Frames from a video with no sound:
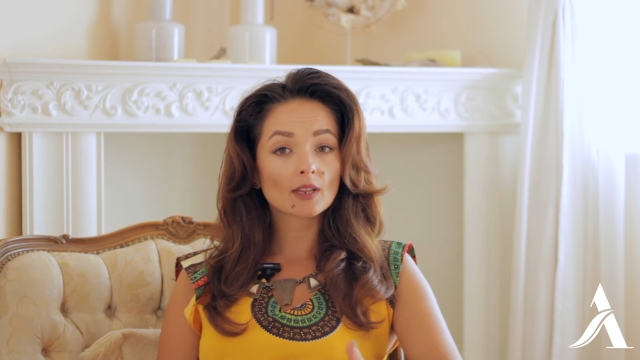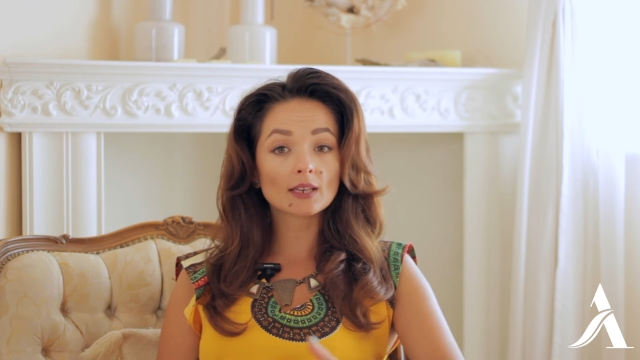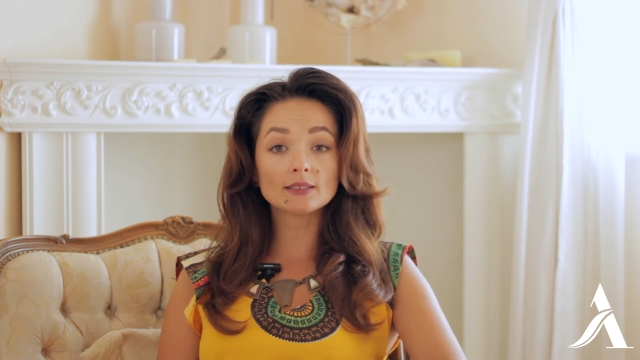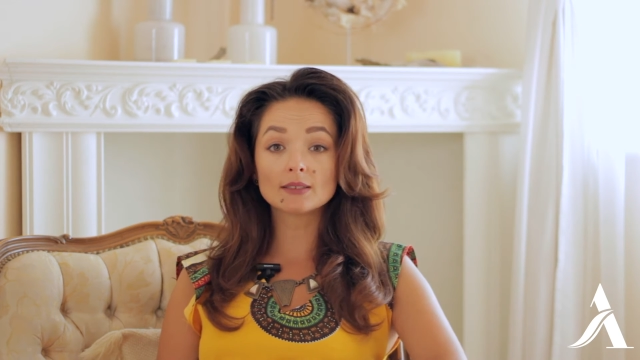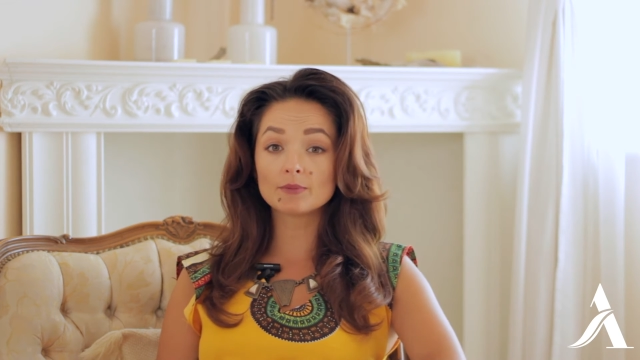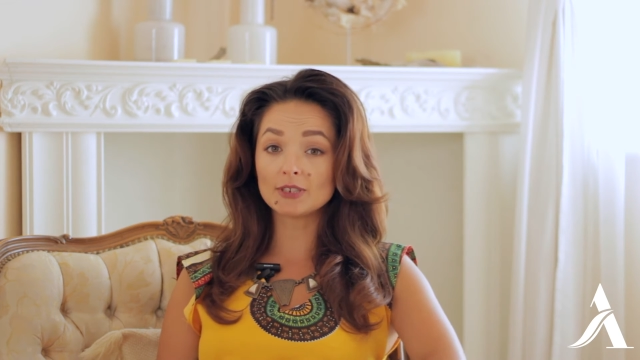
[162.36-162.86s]

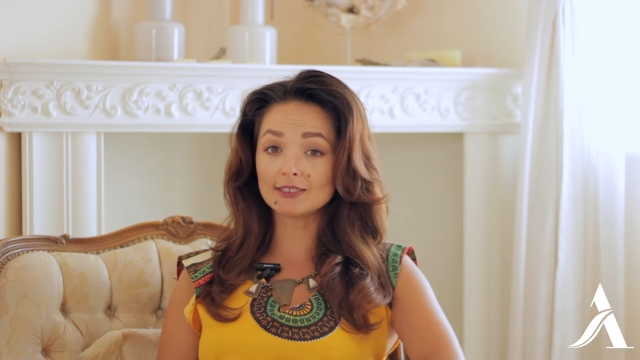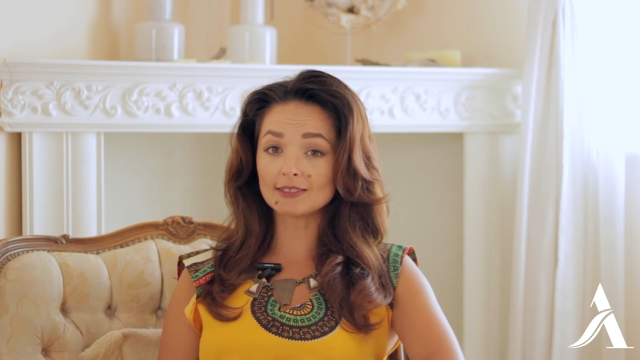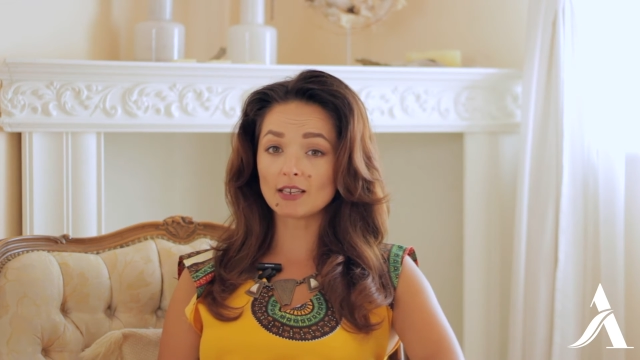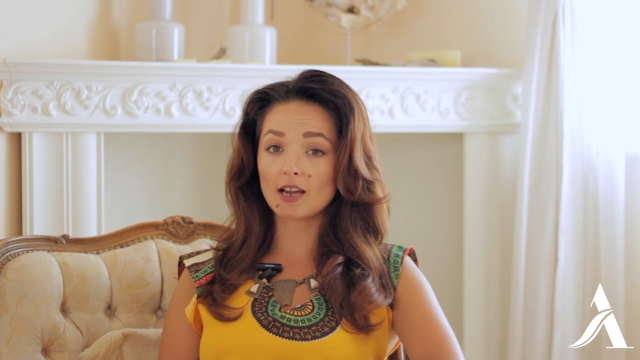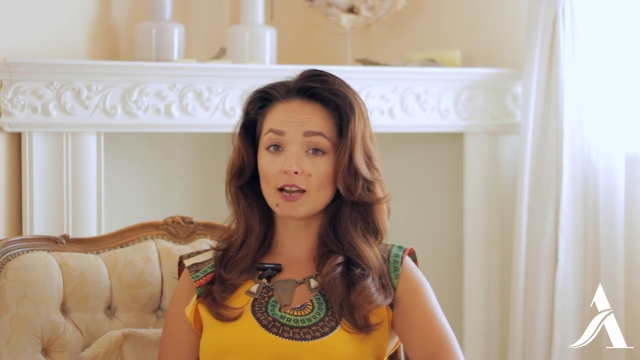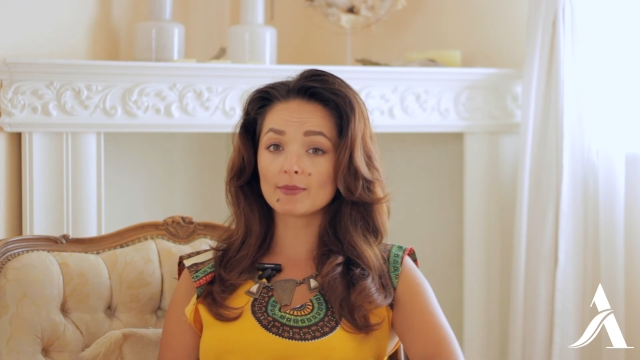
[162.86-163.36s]
In the
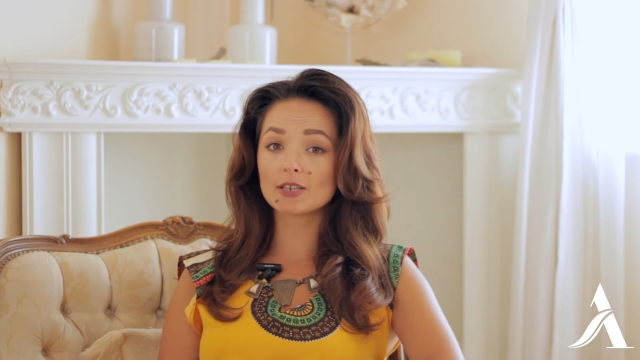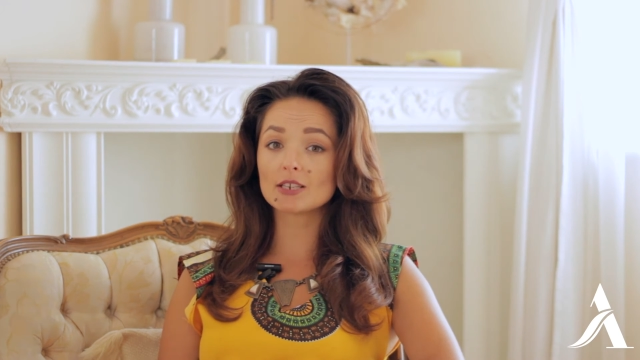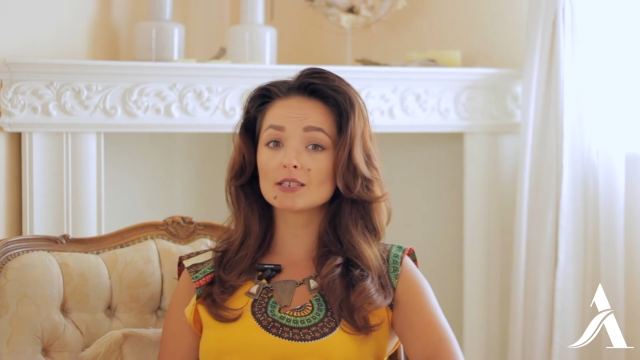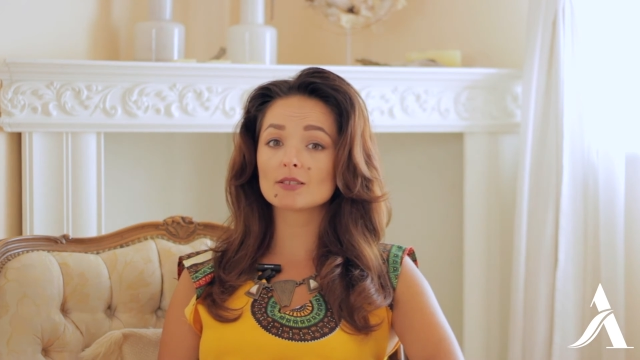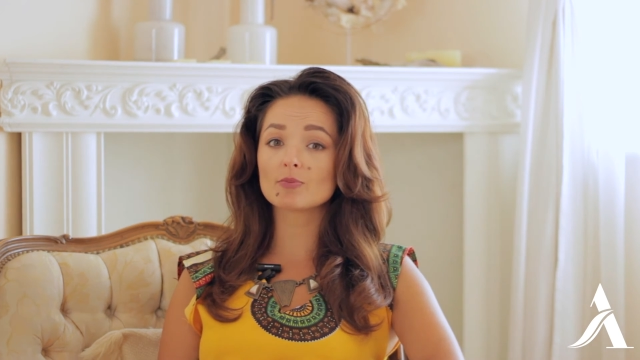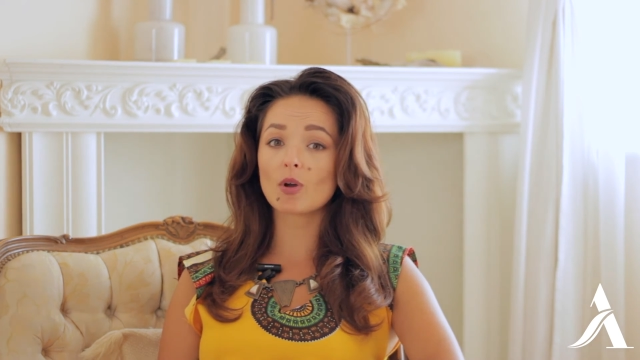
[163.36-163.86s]
meantime,
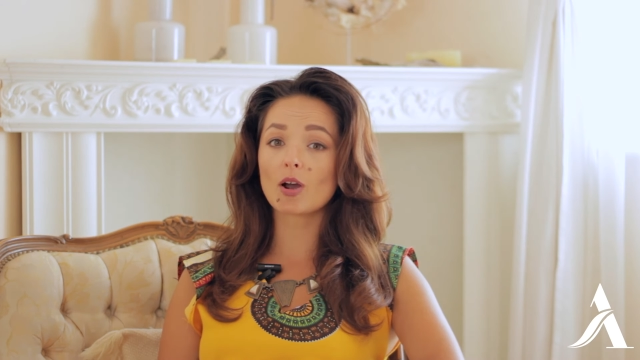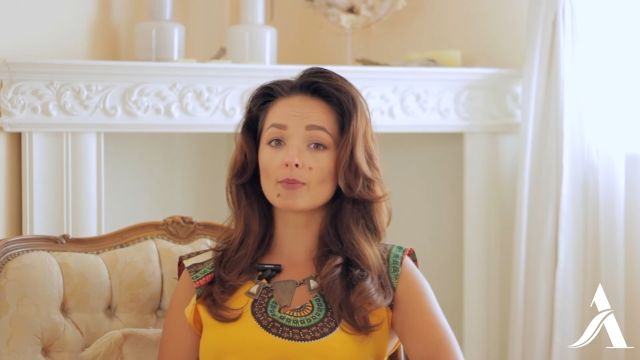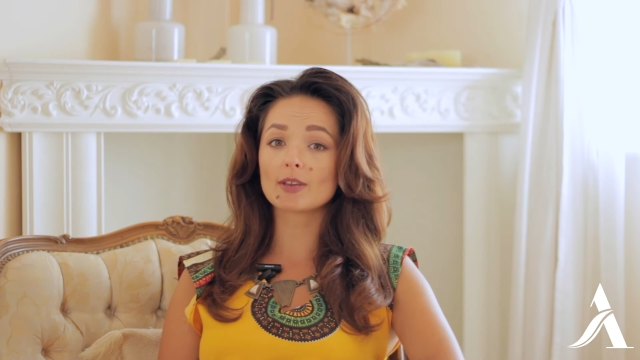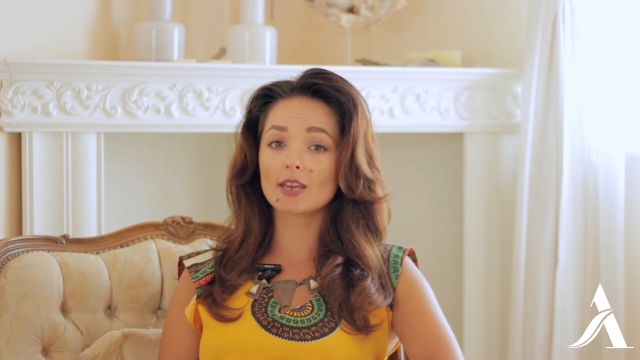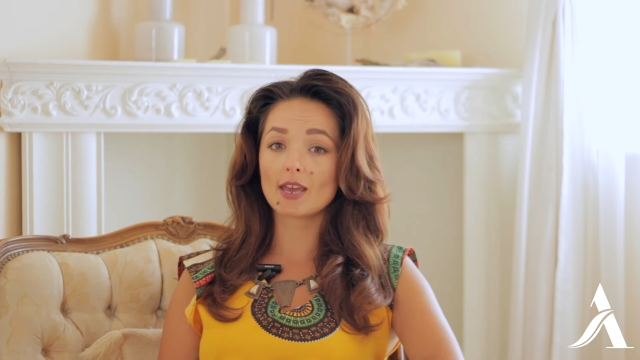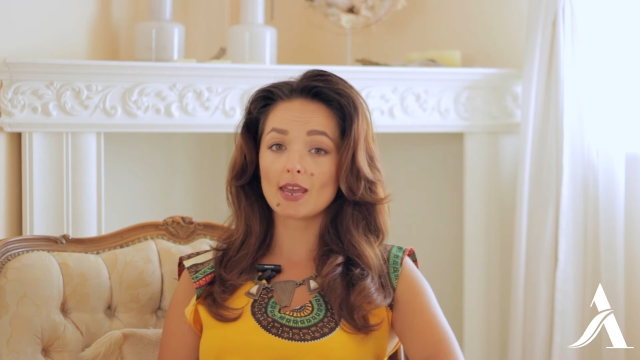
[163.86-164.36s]
kid's
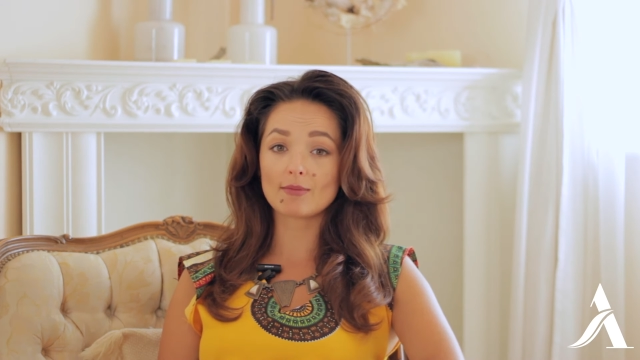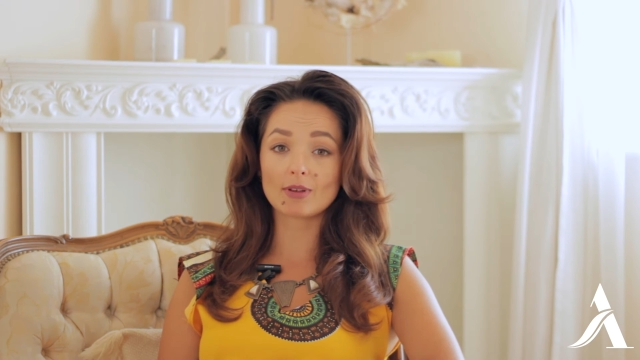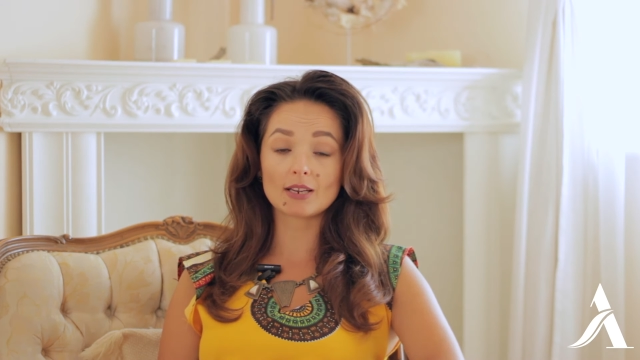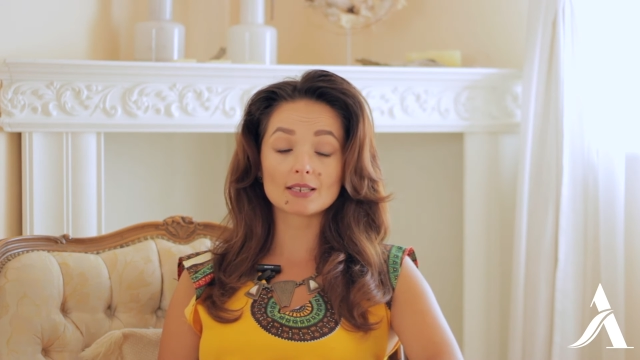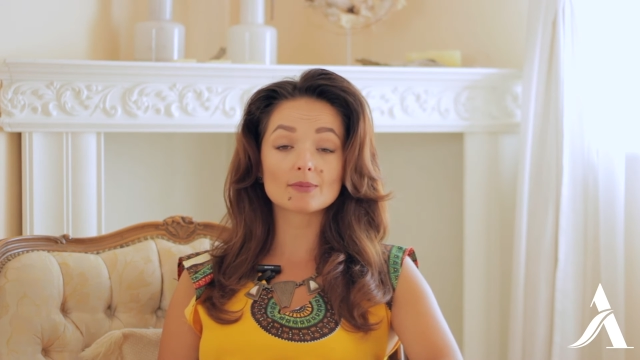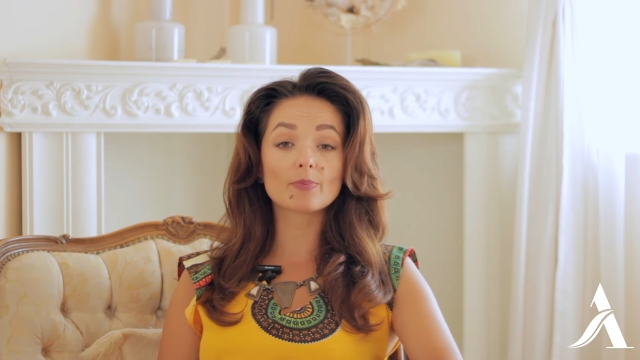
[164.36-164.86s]
mom came
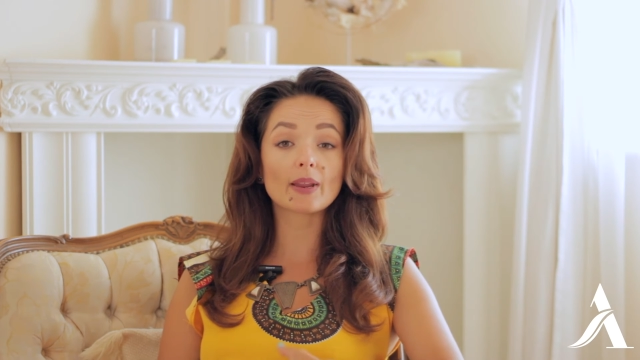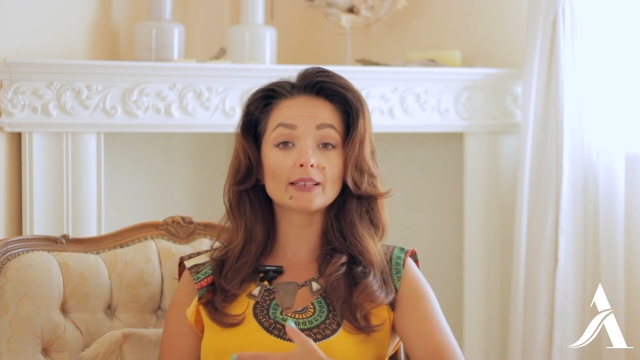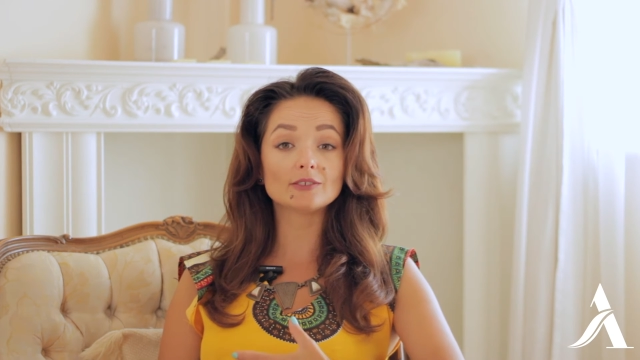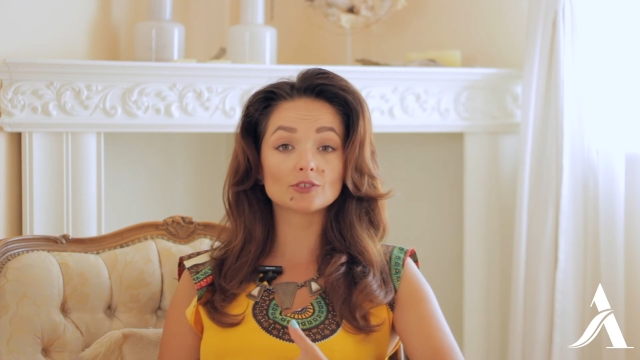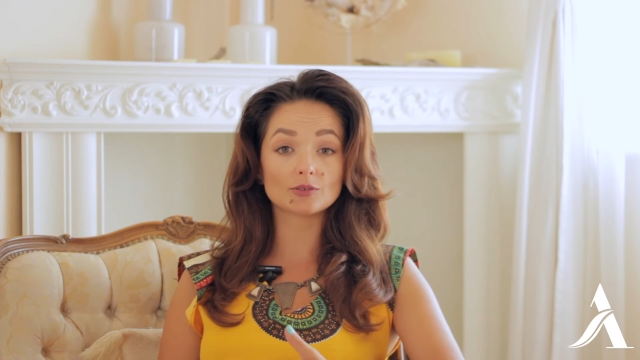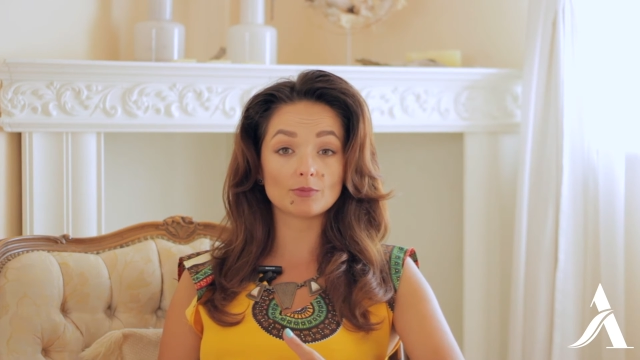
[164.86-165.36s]
and
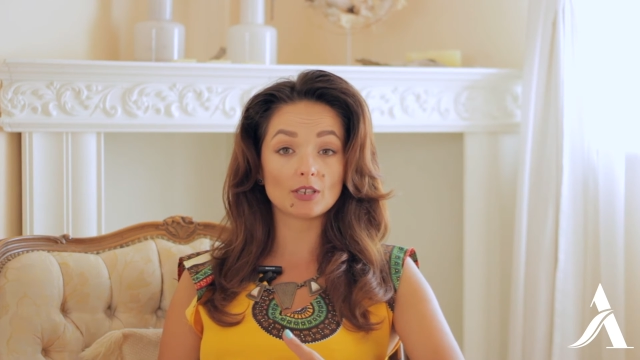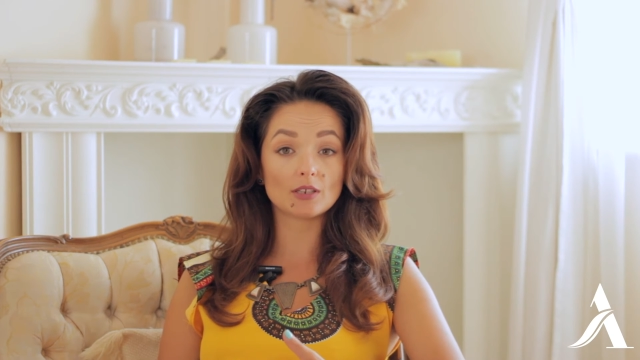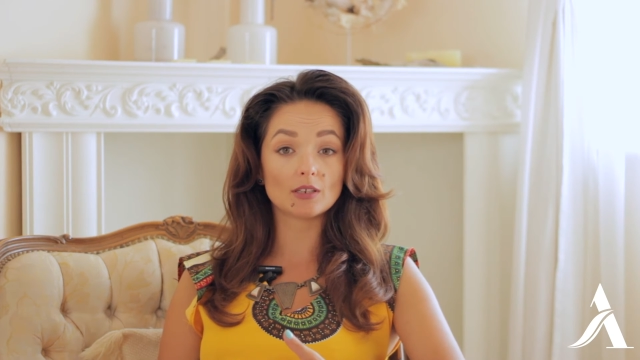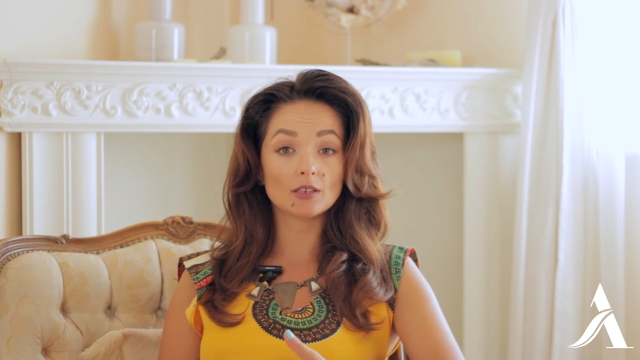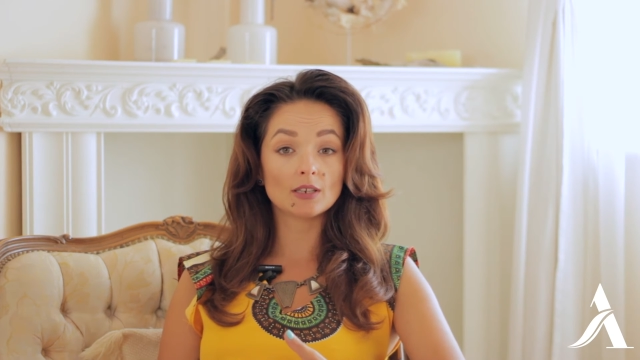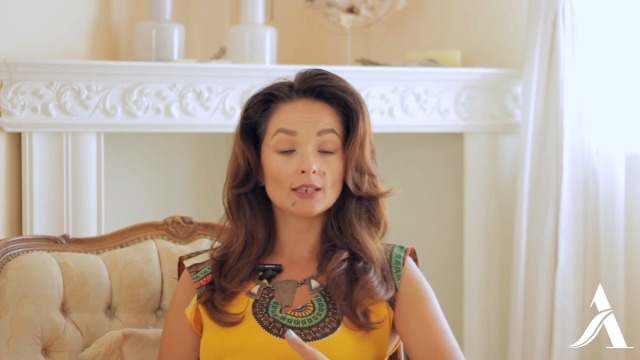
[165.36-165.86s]
explained to me,